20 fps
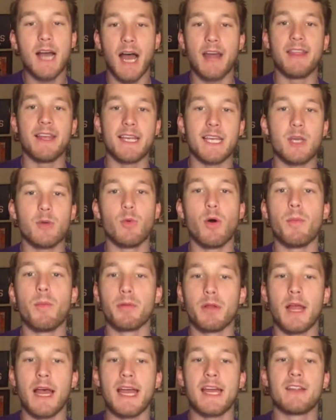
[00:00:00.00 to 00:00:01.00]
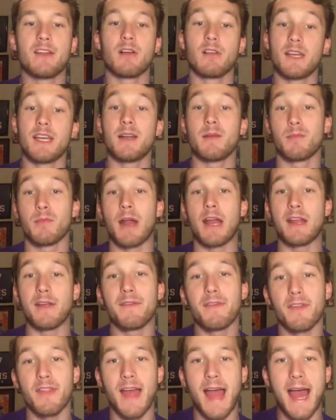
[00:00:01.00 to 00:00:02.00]
I think he will play and they'll get him ready
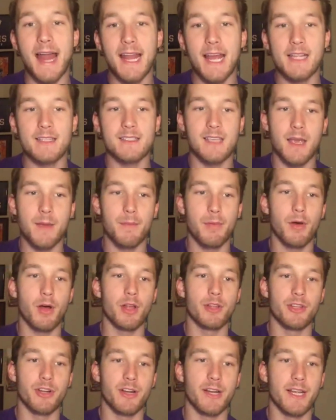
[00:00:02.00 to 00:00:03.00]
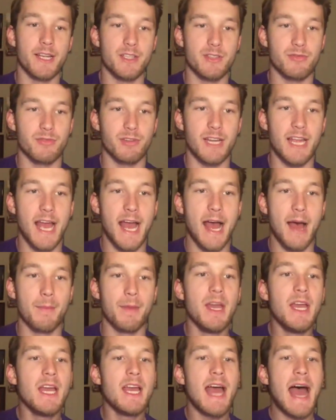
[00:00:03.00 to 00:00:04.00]
for that at St. Paul during his rehab.
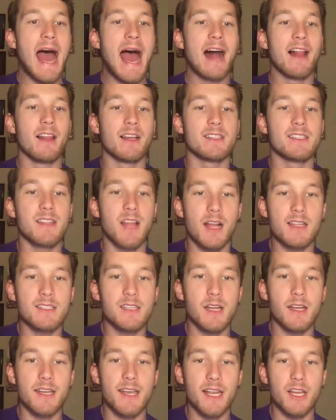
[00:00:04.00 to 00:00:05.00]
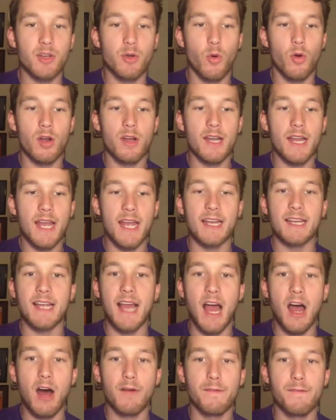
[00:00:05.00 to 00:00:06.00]
Alex, thoughts on Nick Gordon and
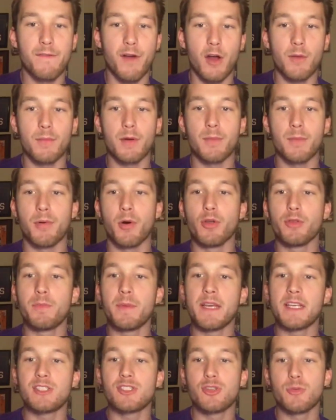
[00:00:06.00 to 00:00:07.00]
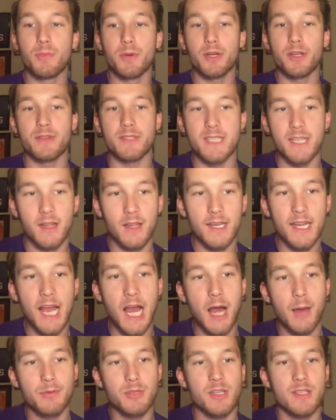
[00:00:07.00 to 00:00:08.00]
Kyle Farmer both being super utility
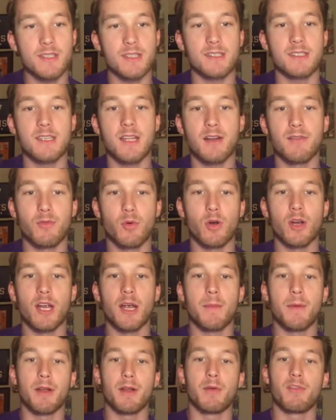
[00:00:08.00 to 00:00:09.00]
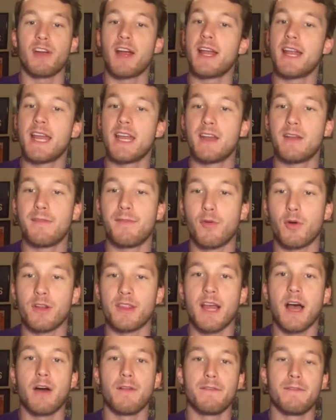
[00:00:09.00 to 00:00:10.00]
options instead of worrying about a right-handed
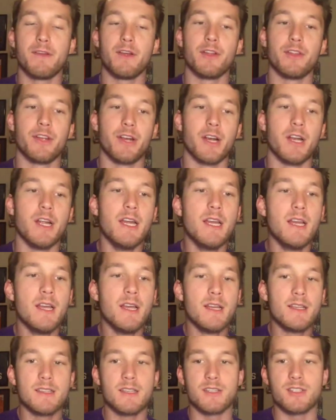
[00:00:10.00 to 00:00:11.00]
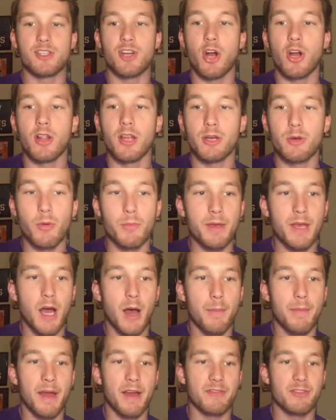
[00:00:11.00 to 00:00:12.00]
fourth outfielder since Garlick will be
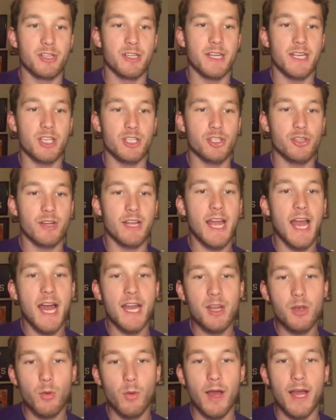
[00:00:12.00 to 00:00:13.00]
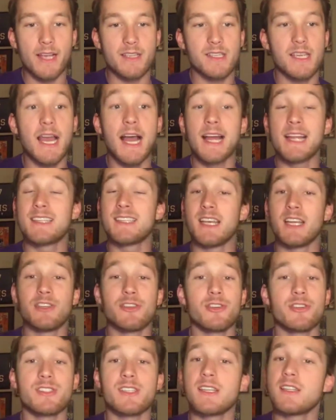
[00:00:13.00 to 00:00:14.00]
up after an injury anyways. Yeah, it's
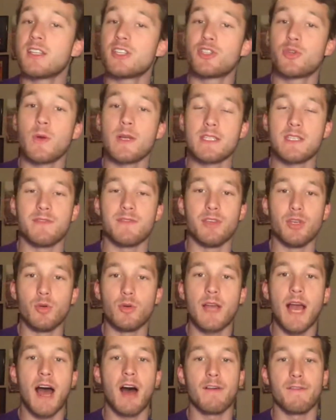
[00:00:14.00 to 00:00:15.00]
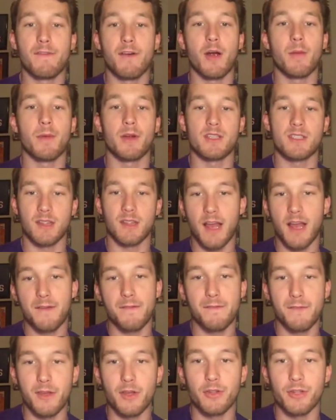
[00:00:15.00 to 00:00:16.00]
interesting the Twins view Kyle Farmer as a
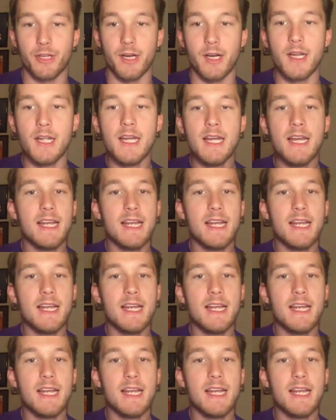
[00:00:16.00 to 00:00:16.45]
left fielder.